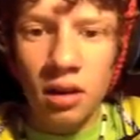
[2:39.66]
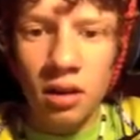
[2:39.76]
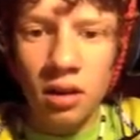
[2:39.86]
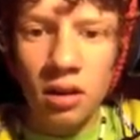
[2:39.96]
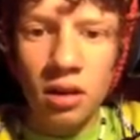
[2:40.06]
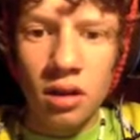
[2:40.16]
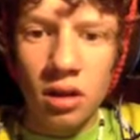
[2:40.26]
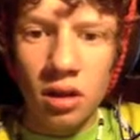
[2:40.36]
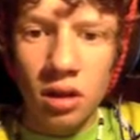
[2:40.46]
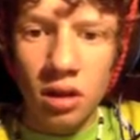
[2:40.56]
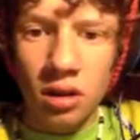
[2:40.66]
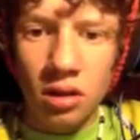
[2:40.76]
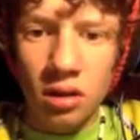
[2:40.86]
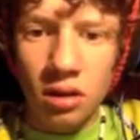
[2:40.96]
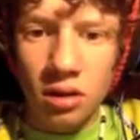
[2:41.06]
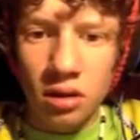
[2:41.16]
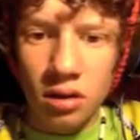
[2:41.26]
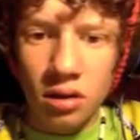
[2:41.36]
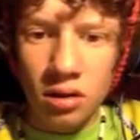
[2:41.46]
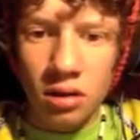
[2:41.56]

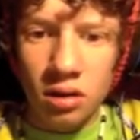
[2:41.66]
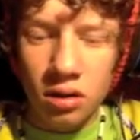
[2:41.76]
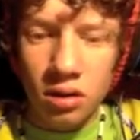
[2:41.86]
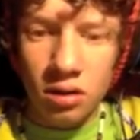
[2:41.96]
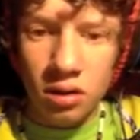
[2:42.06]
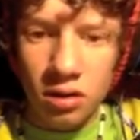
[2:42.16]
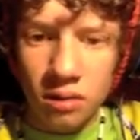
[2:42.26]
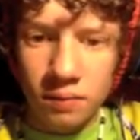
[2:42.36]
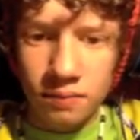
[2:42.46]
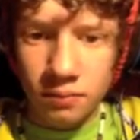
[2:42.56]
(no one is talking)